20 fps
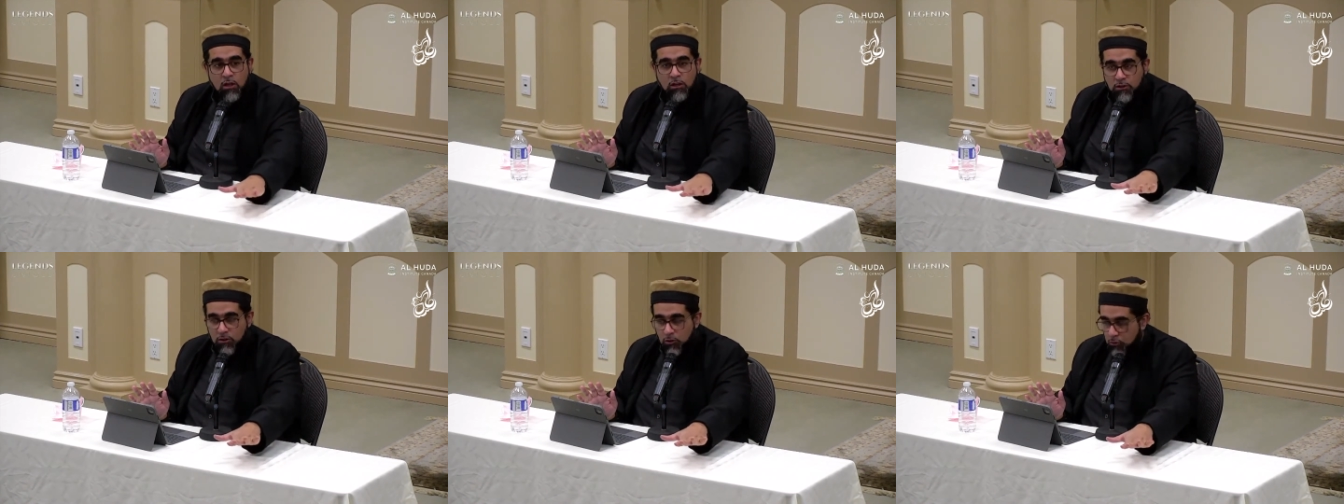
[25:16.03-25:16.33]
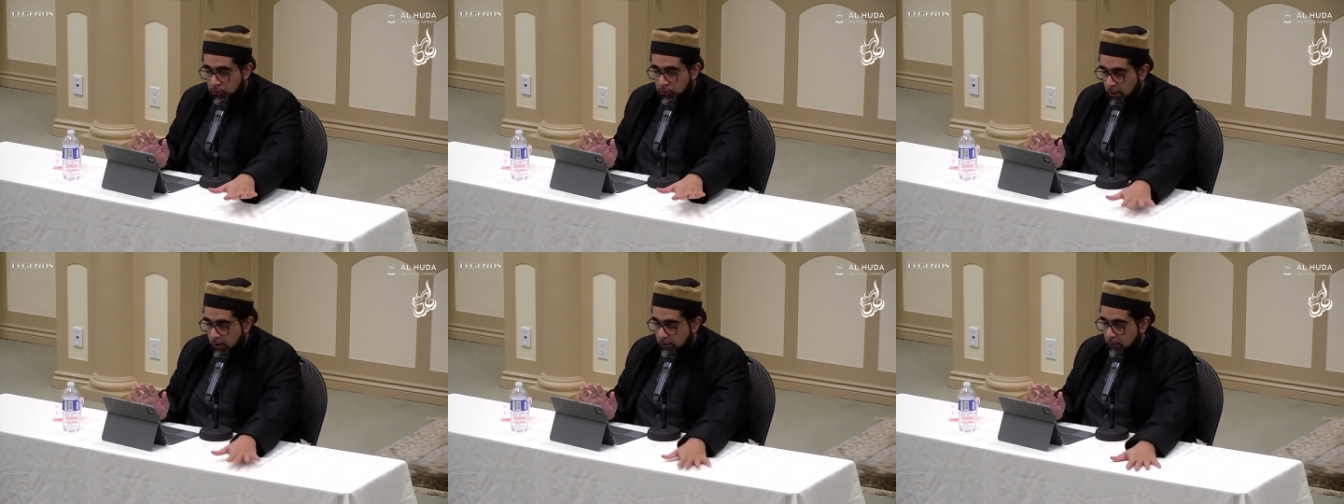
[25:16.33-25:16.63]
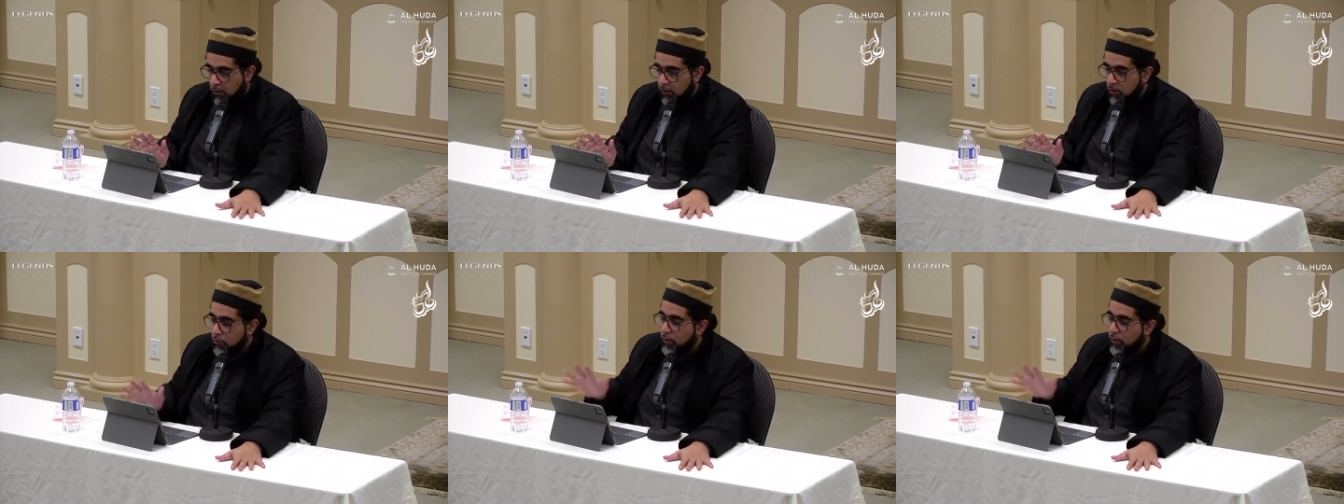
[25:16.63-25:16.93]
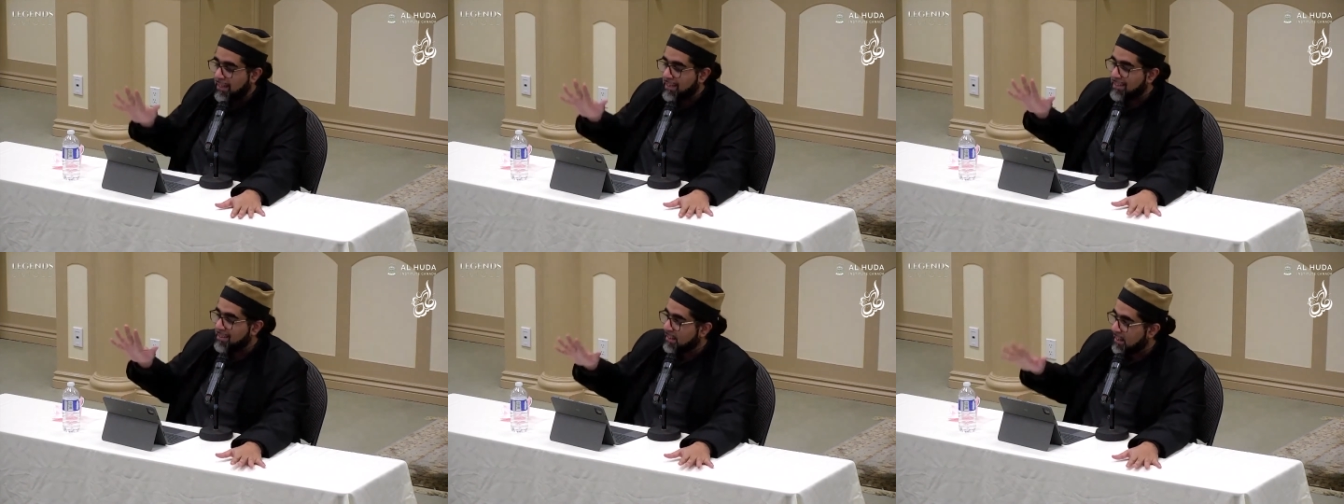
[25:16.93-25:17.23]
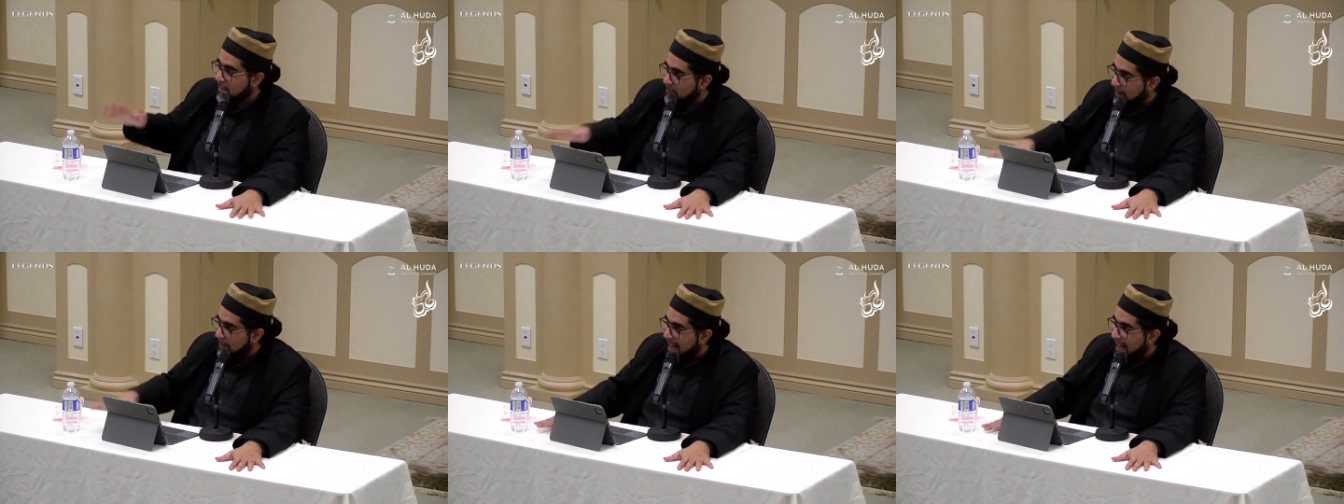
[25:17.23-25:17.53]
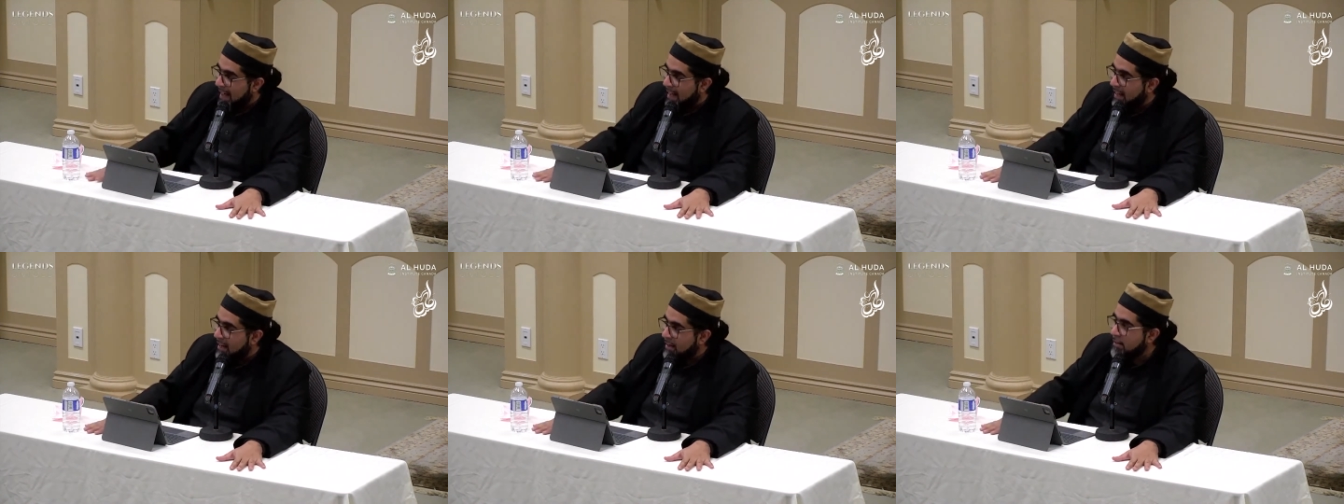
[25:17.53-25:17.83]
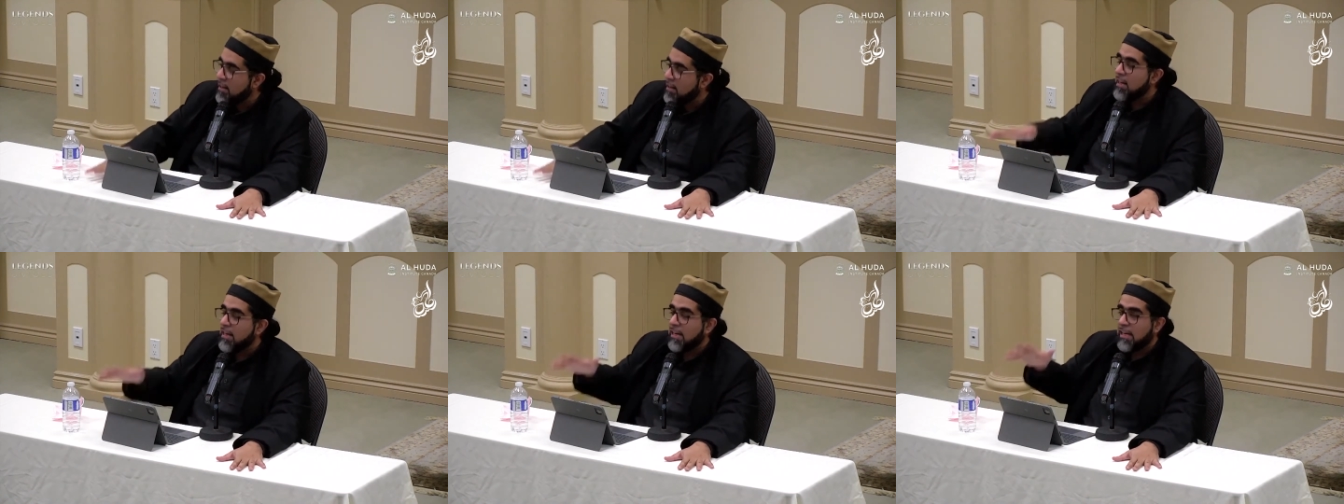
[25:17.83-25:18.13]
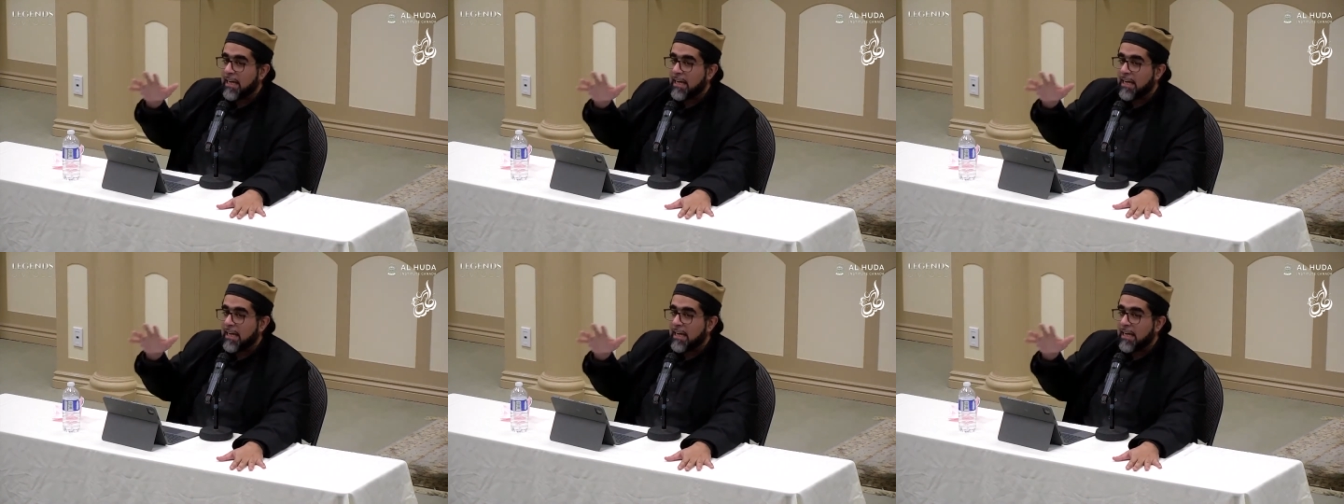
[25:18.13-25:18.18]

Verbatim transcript: to General Louis' command,